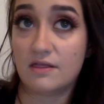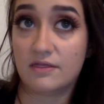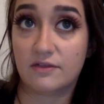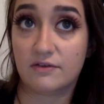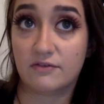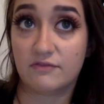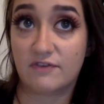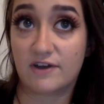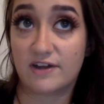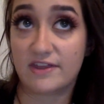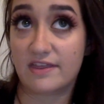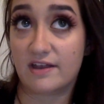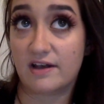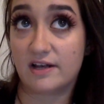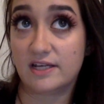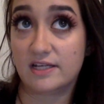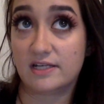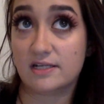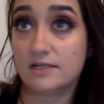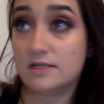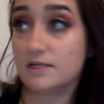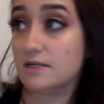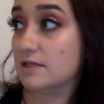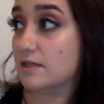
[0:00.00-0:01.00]
the friend that I
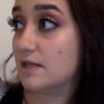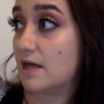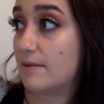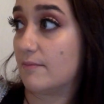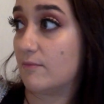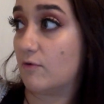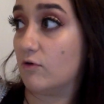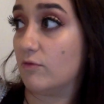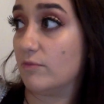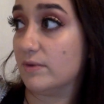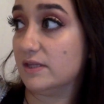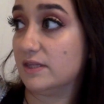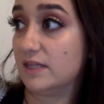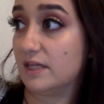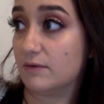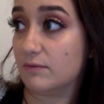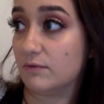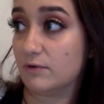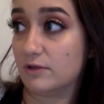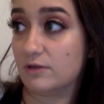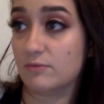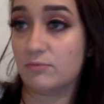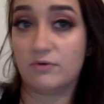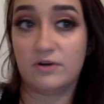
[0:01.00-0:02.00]
needed in that moment. They
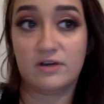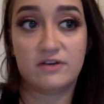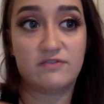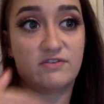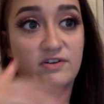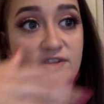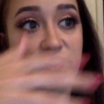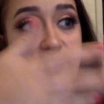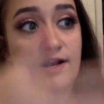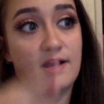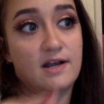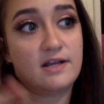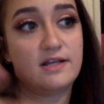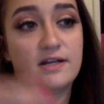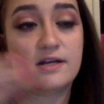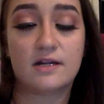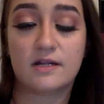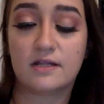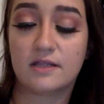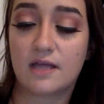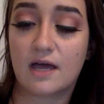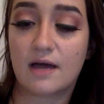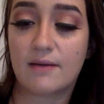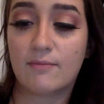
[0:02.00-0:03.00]
were the boyfriend that I needed
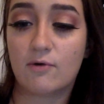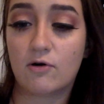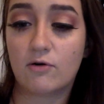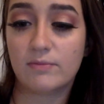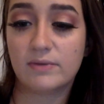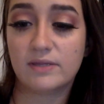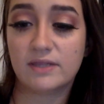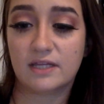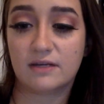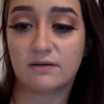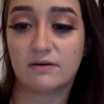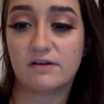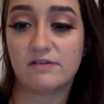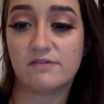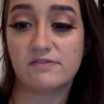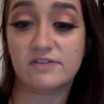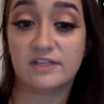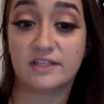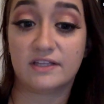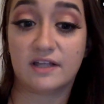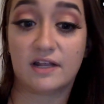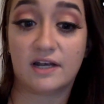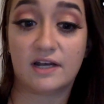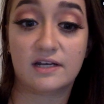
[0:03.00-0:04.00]
in that moment. They were
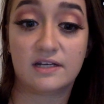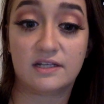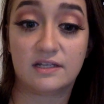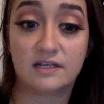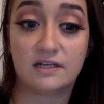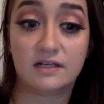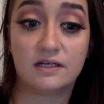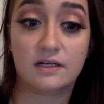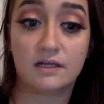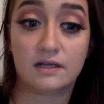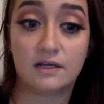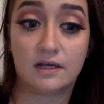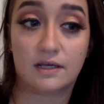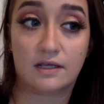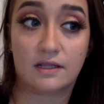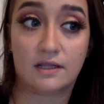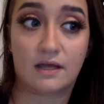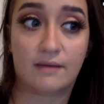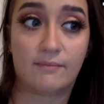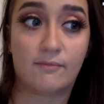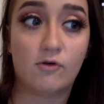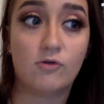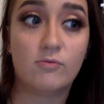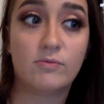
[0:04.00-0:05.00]
everything that I needed in
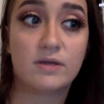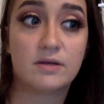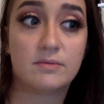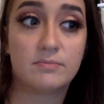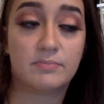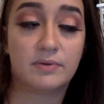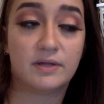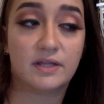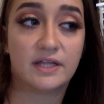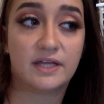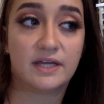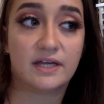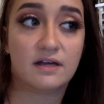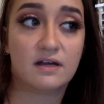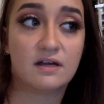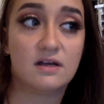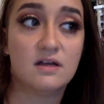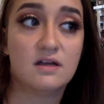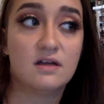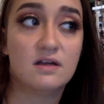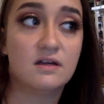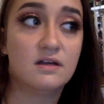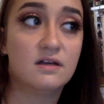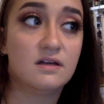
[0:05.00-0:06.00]
that moment. But like
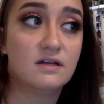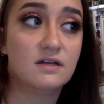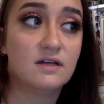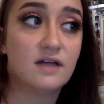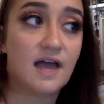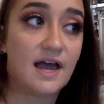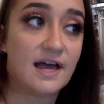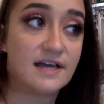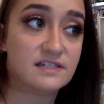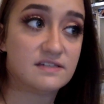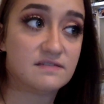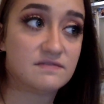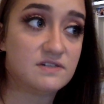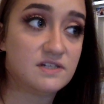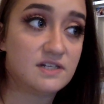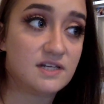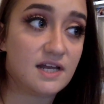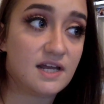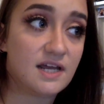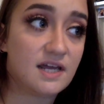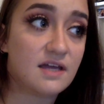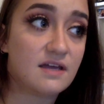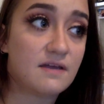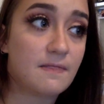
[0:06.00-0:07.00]
as of
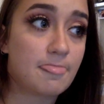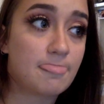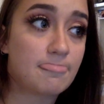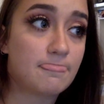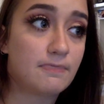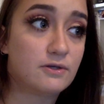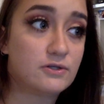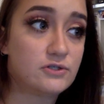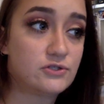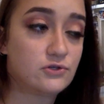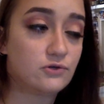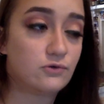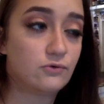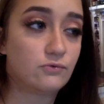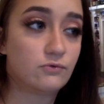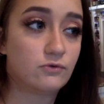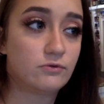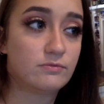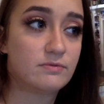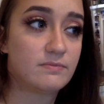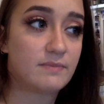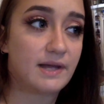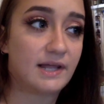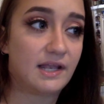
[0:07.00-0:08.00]
today, there's no
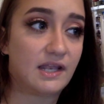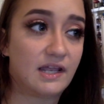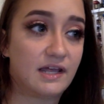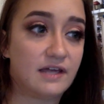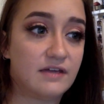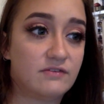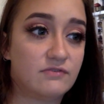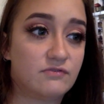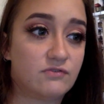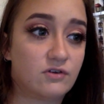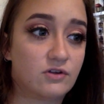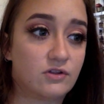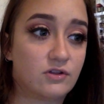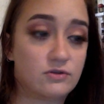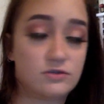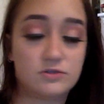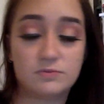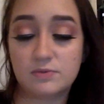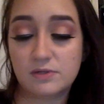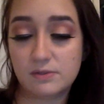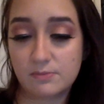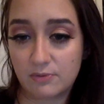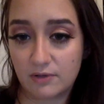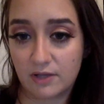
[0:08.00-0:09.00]
room in my life for those
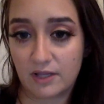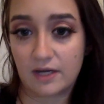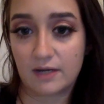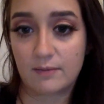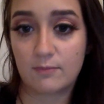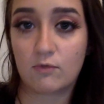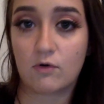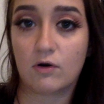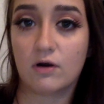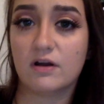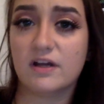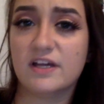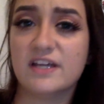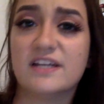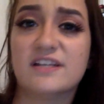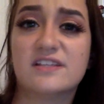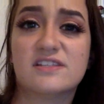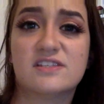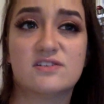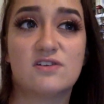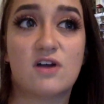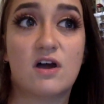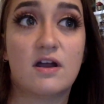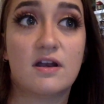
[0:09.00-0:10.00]
people anymore. And
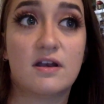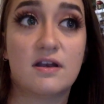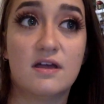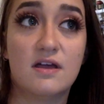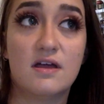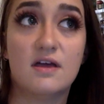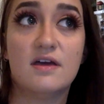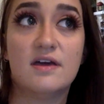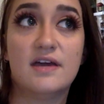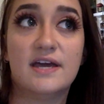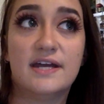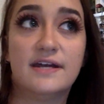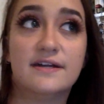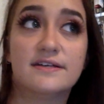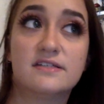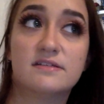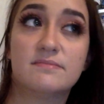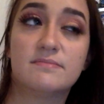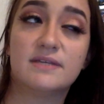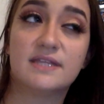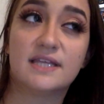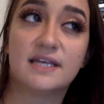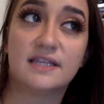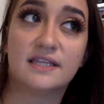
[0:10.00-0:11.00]
it's not, it
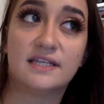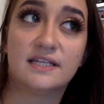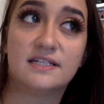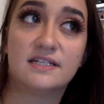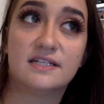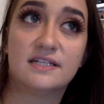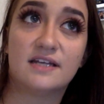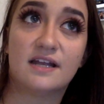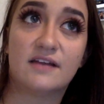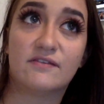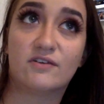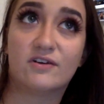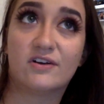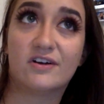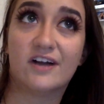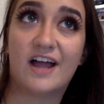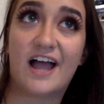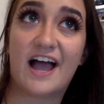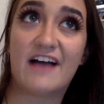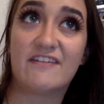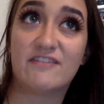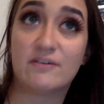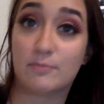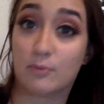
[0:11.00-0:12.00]
doesn't mean that they didn't ever
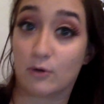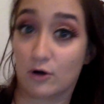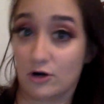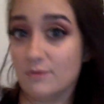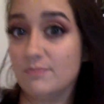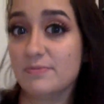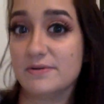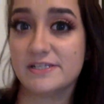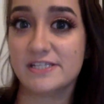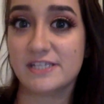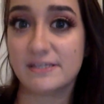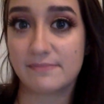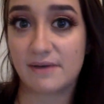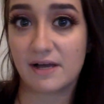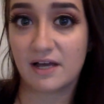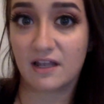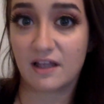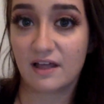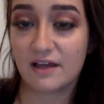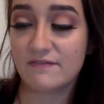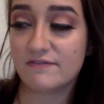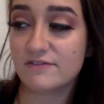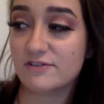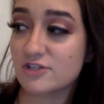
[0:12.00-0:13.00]
have a purpose in my
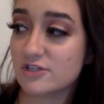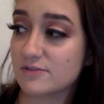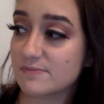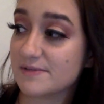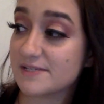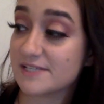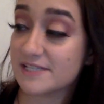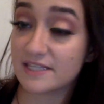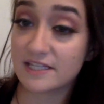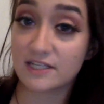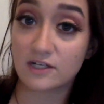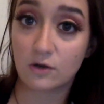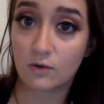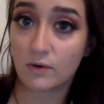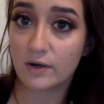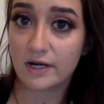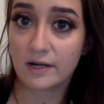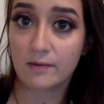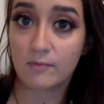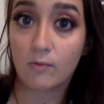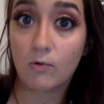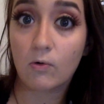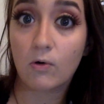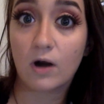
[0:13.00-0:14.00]
life. It just means that they don't
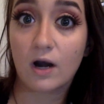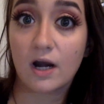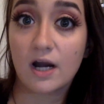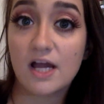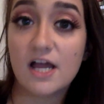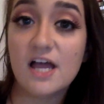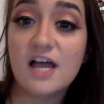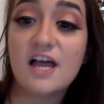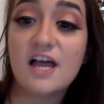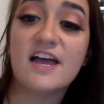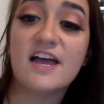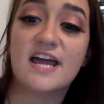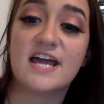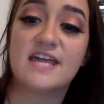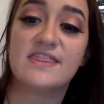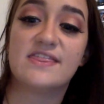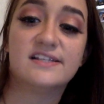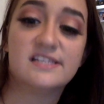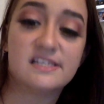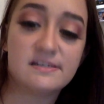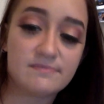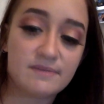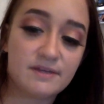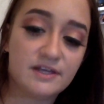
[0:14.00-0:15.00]
anymore. And
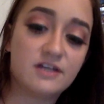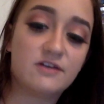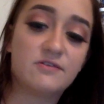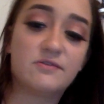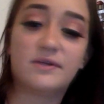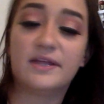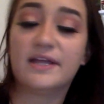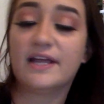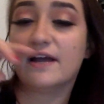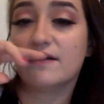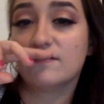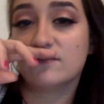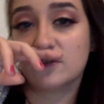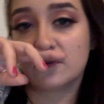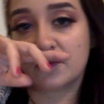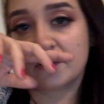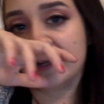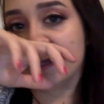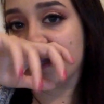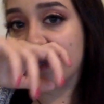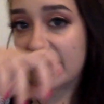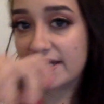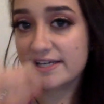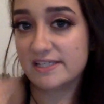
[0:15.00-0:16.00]
that's something that you really have to
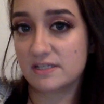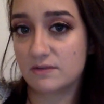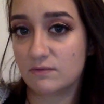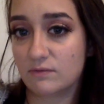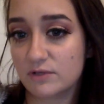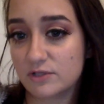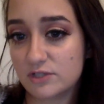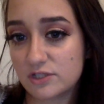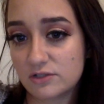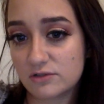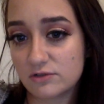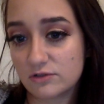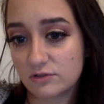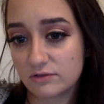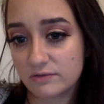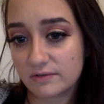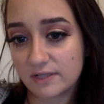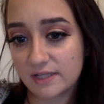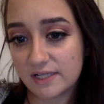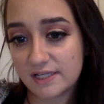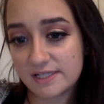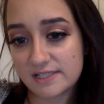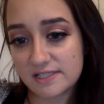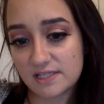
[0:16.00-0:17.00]
realize. And once you do
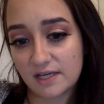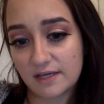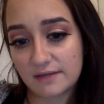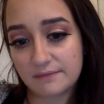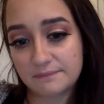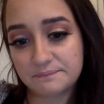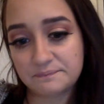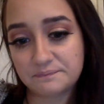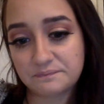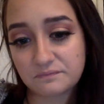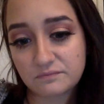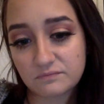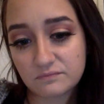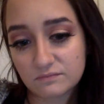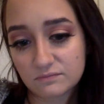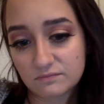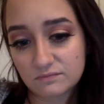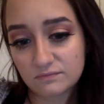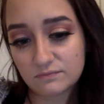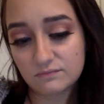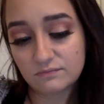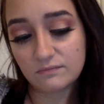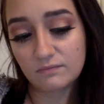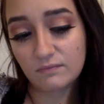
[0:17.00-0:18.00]
realize that,
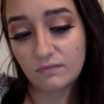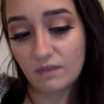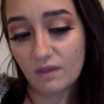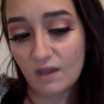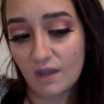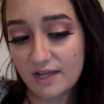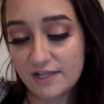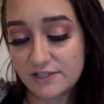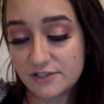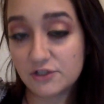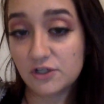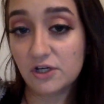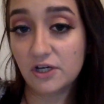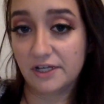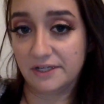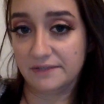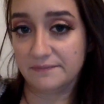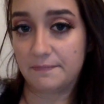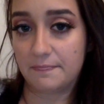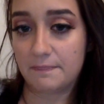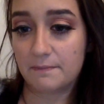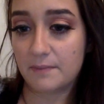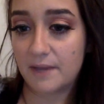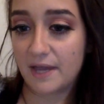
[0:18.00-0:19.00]
it's good.
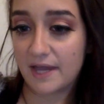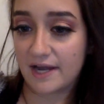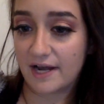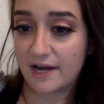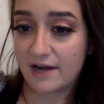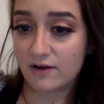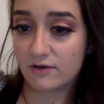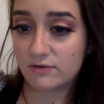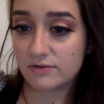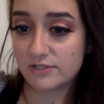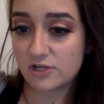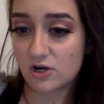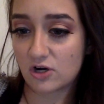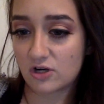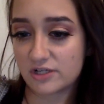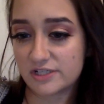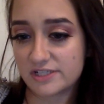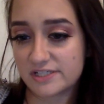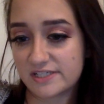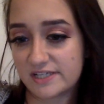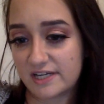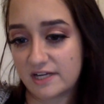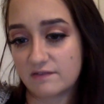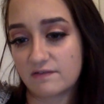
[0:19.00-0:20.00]
And I know it's hard to
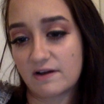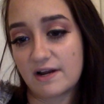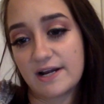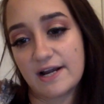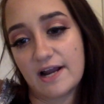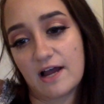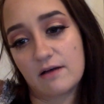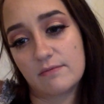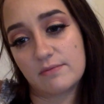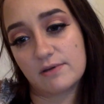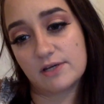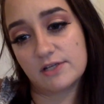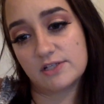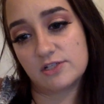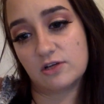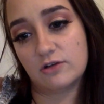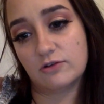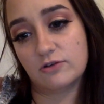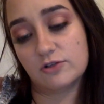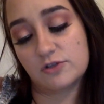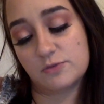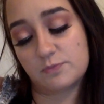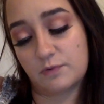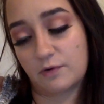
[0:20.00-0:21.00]
see it right now because
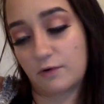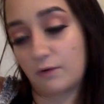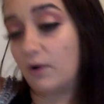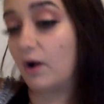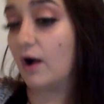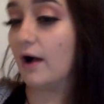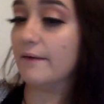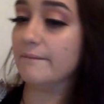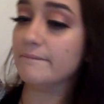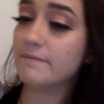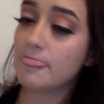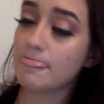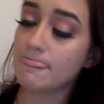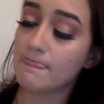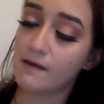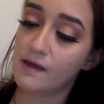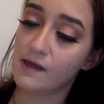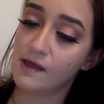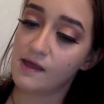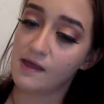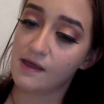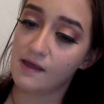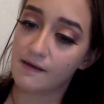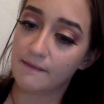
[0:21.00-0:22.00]
y'all just broke up,
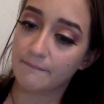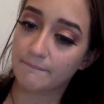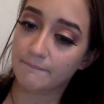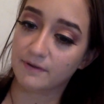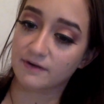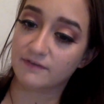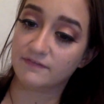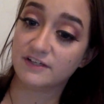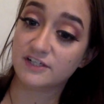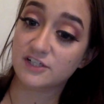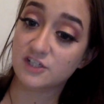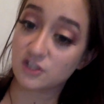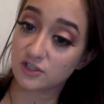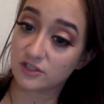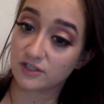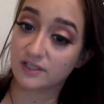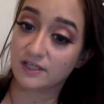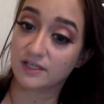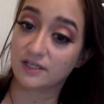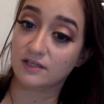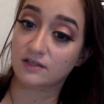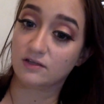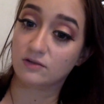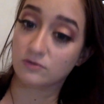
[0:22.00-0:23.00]
but
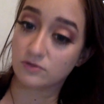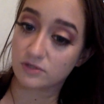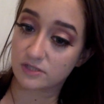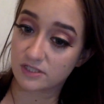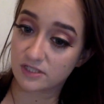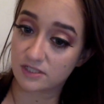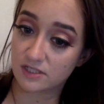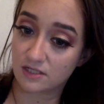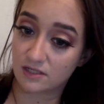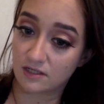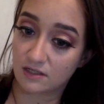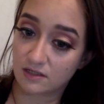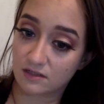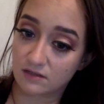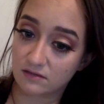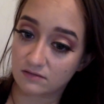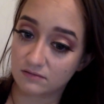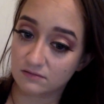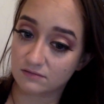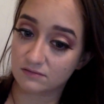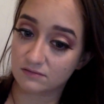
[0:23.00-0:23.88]
eventually you'll see